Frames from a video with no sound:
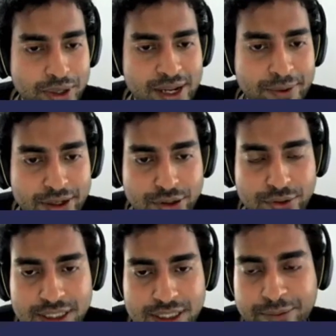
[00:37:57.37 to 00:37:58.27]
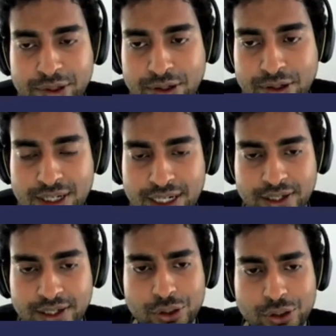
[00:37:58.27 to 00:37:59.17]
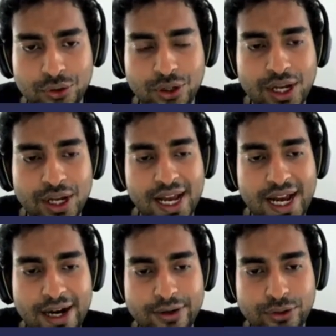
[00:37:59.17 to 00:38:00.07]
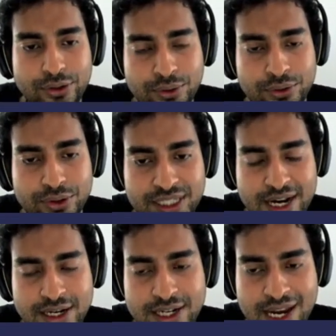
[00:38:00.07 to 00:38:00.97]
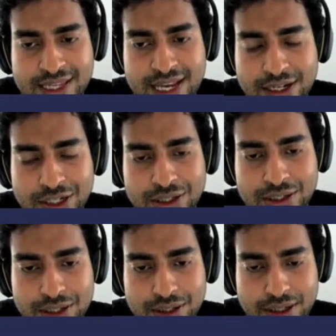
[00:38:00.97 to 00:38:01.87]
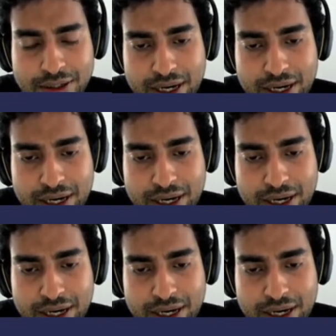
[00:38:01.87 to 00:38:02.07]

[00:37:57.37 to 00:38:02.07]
what I'm going to do is I'm going to quickly run through how to send transactions,